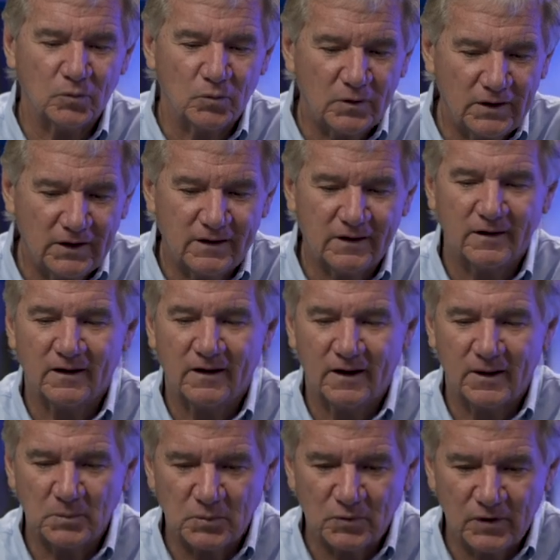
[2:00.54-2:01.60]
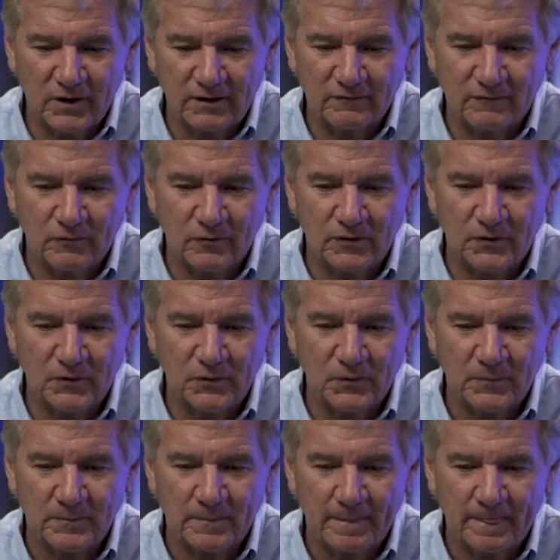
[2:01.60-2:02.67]
You're weak. I'm praying for
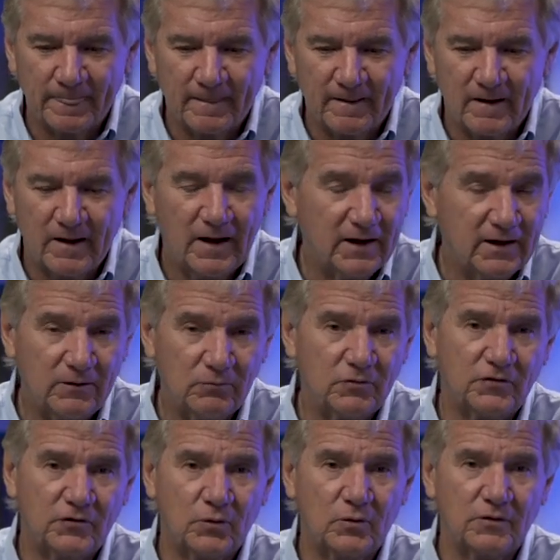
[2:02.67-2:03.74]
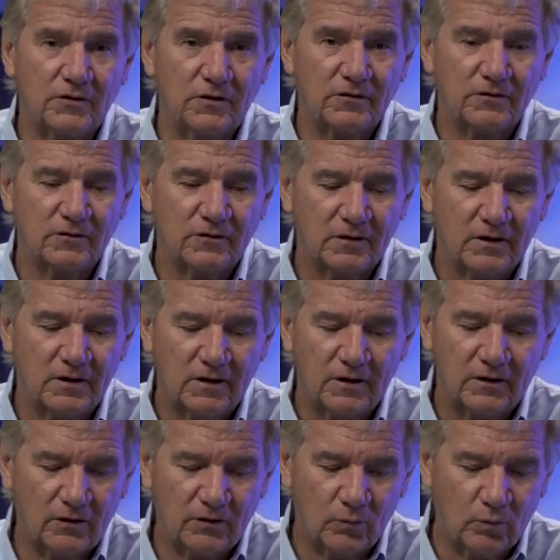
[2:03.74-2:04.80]
you. And he restores us.
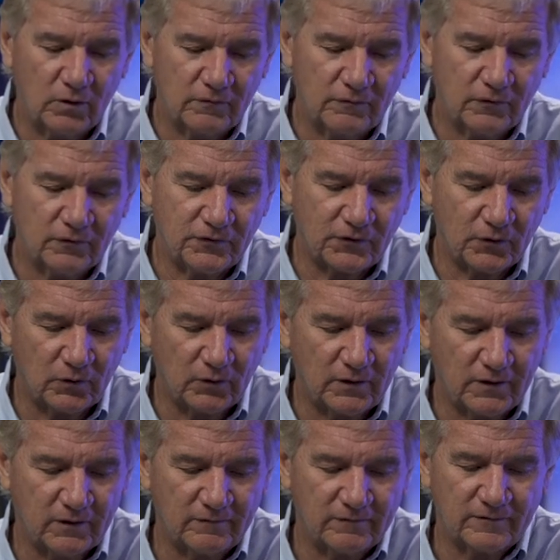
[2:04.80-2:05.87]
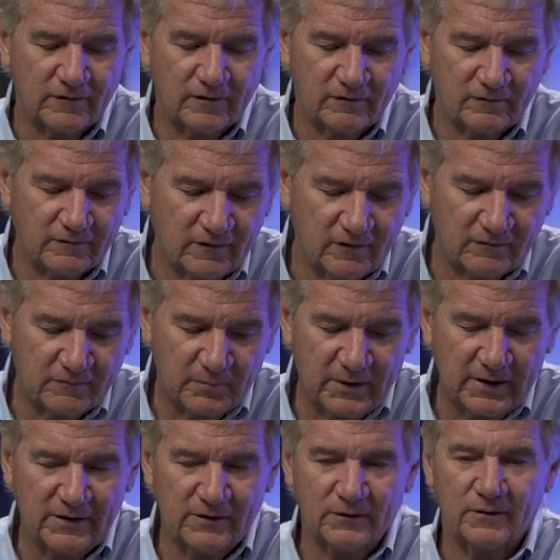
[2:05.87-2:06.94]
The wonderful story of, of, of
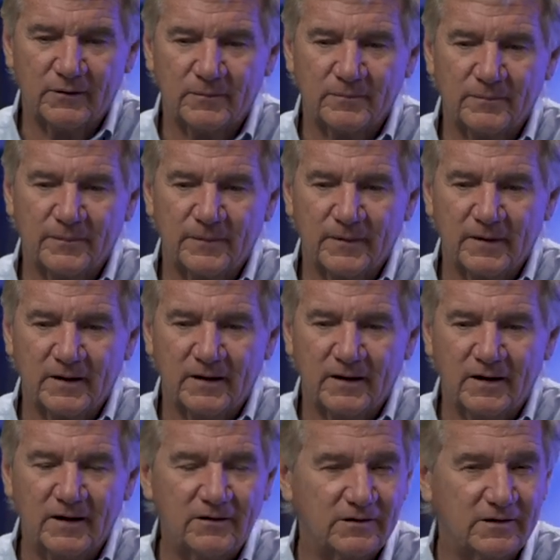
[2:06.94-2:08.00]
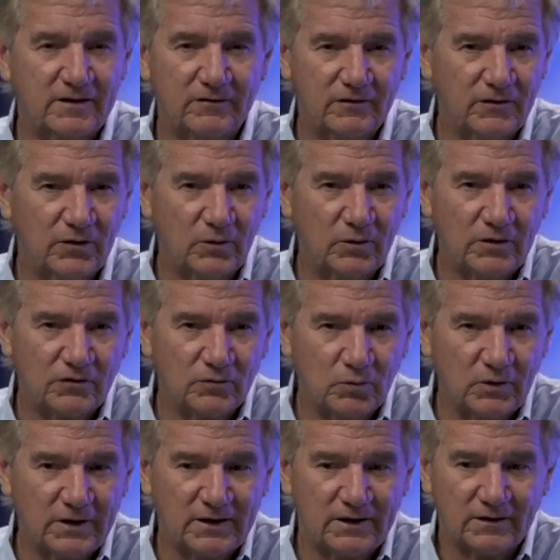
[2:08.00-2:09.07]
Peter is that even though he's
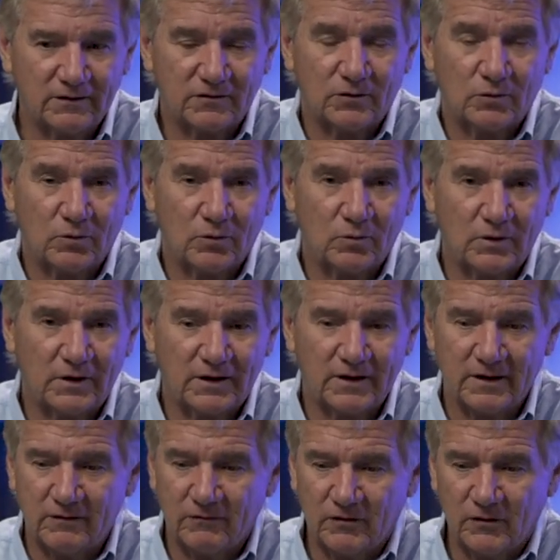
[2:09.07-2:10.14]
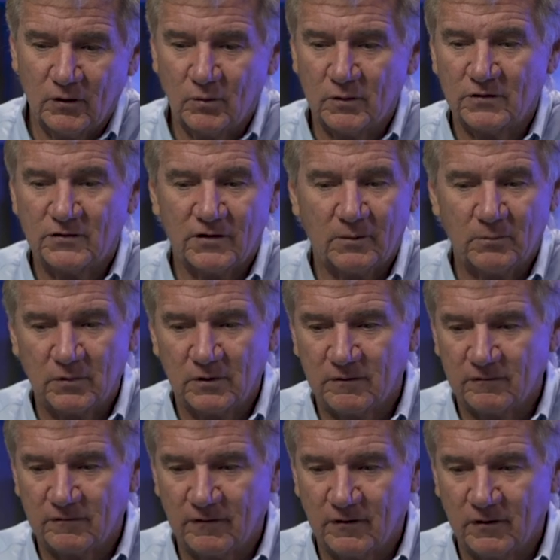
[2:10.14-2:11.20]
weak, and so are we, and even though we stumble
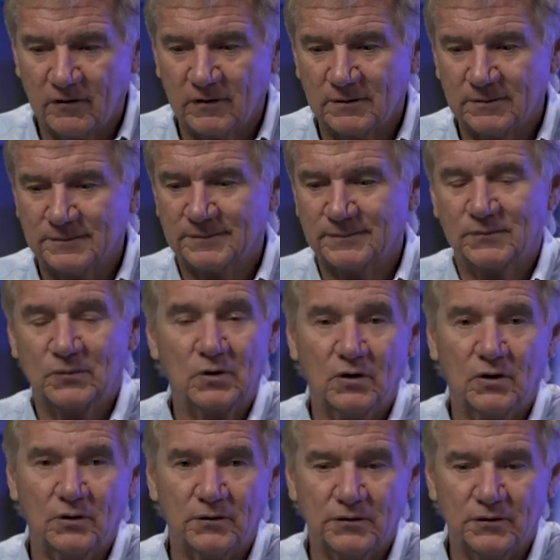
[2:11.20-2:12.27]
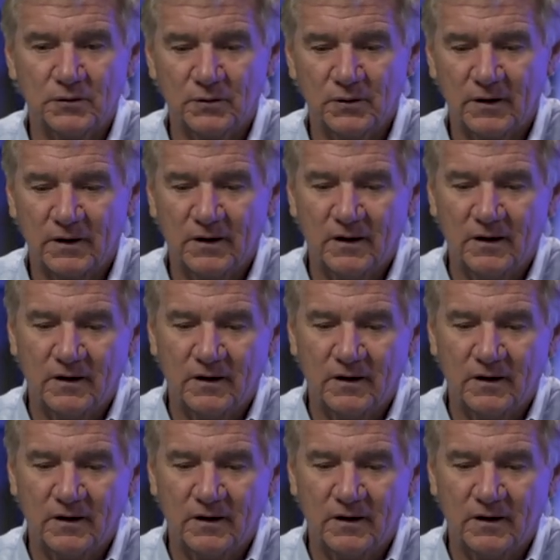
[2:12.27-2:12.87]
and fall, and we all do,